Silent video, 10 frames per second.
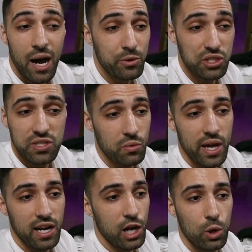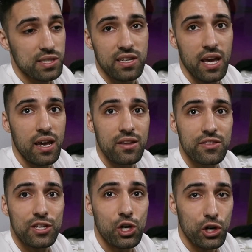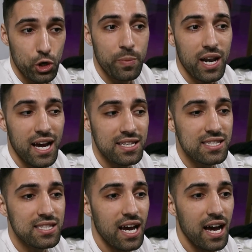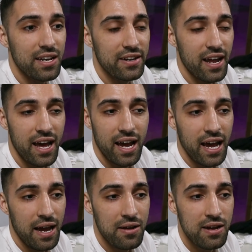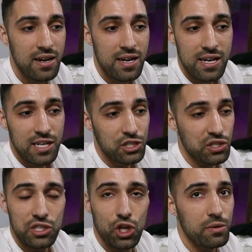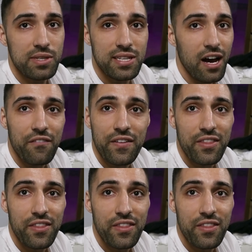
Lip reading: and we had a close knit, good group of lads, and just enjoyed myself.